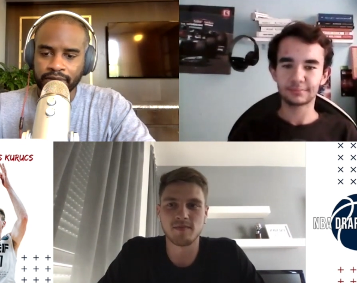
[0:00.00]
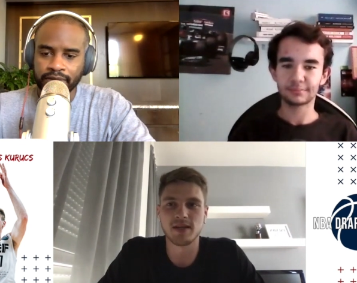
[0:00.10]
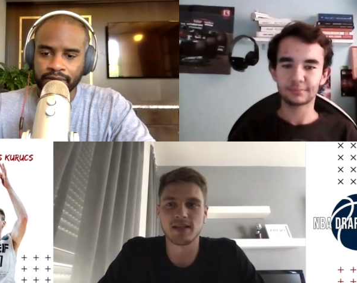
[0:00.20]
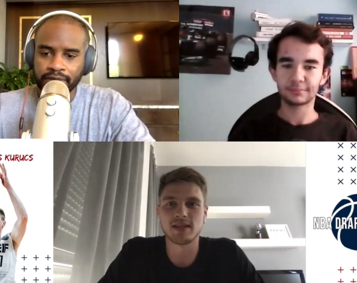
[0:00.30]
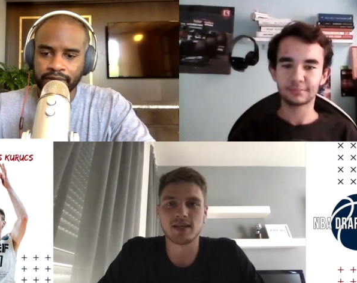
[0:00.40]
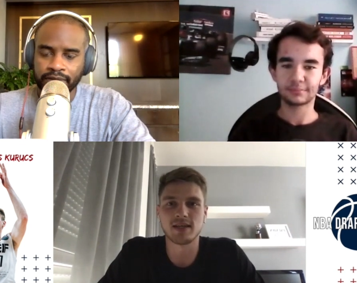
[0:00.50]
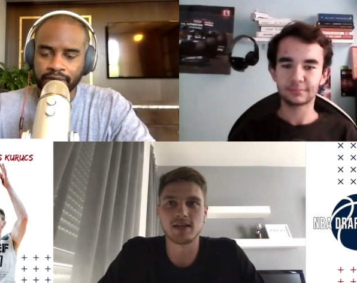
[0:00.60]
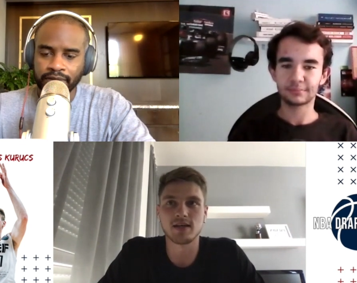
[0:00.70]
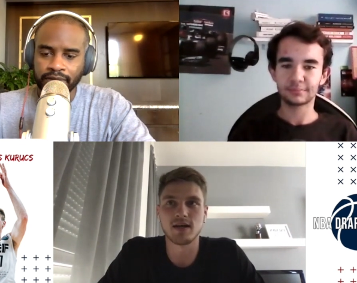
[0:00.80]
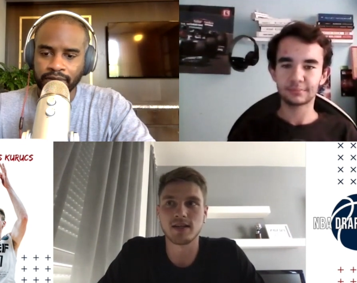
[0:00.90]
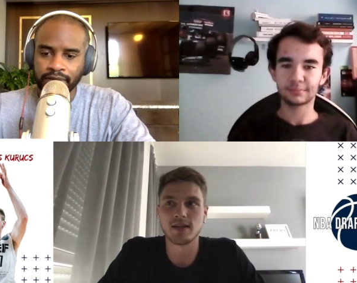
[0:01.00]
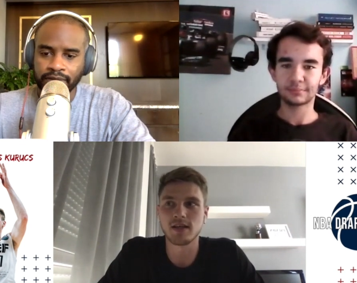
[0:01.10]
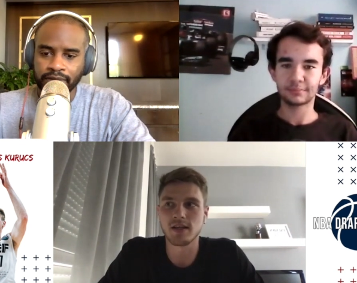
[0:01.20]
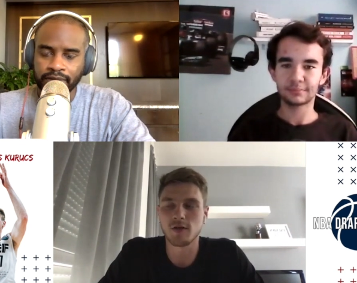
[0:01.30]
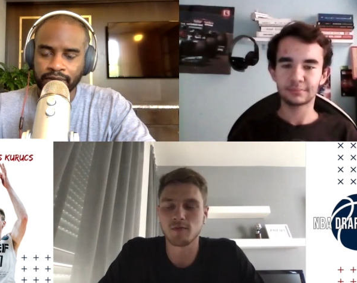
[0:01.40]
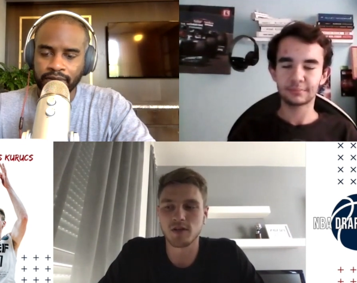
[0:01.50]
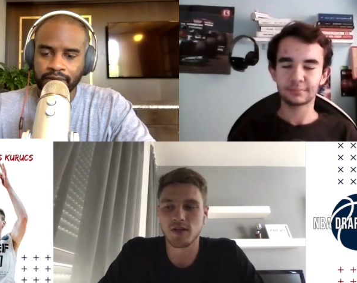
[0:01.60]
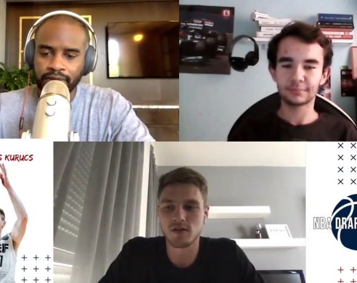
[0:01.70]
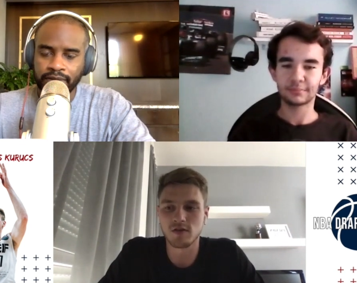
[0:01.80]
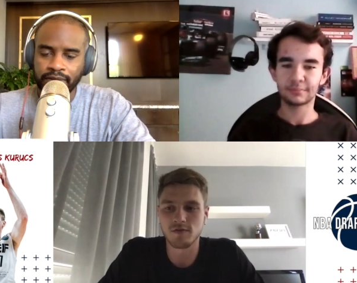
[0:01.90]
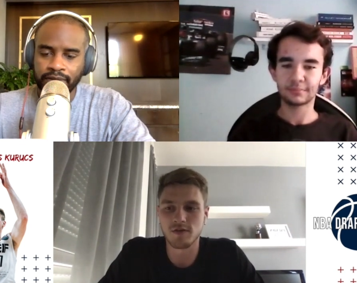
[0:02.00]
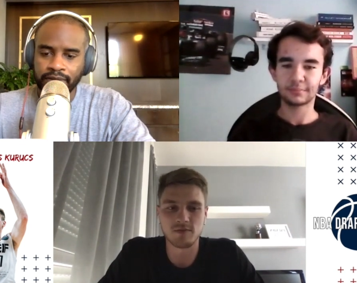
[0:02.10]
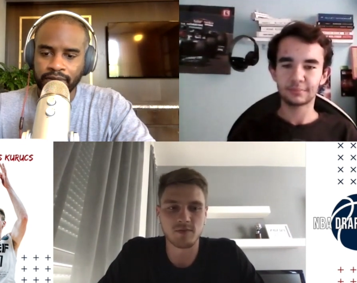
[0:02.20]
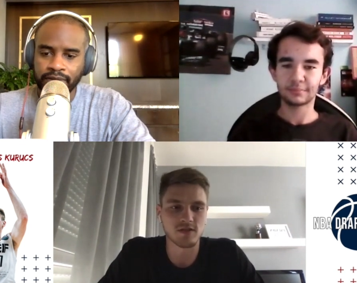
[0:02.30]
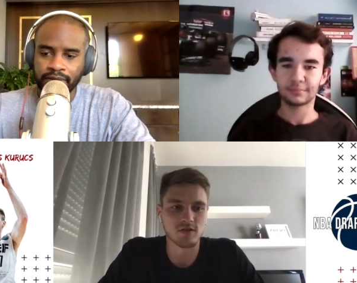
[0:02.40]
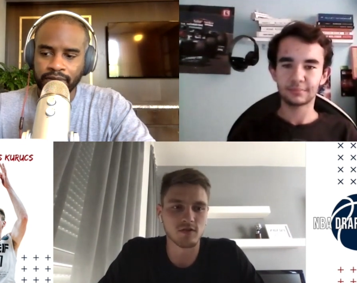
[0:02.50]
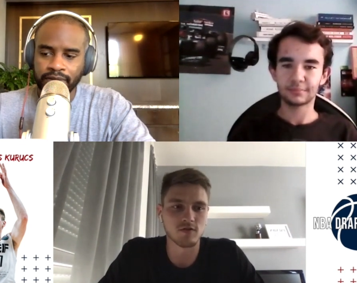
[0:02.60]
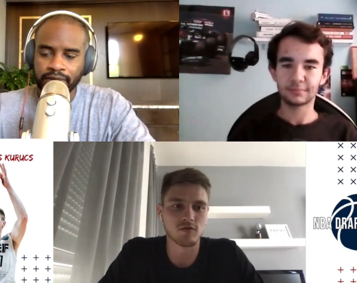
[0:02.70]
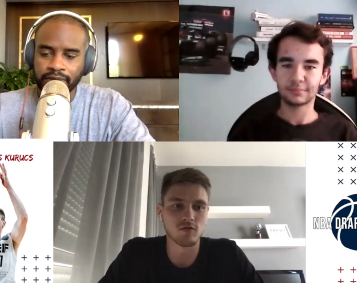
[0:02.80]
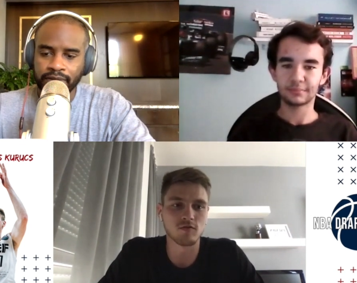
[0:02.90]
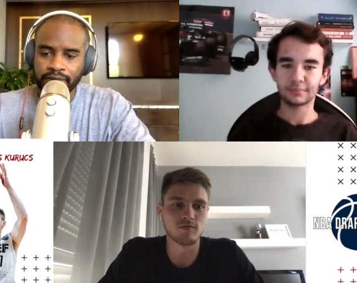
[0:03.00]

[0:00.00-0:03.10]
Speaker 1: But uh, I think it helped me in a lot of aspects, you know, to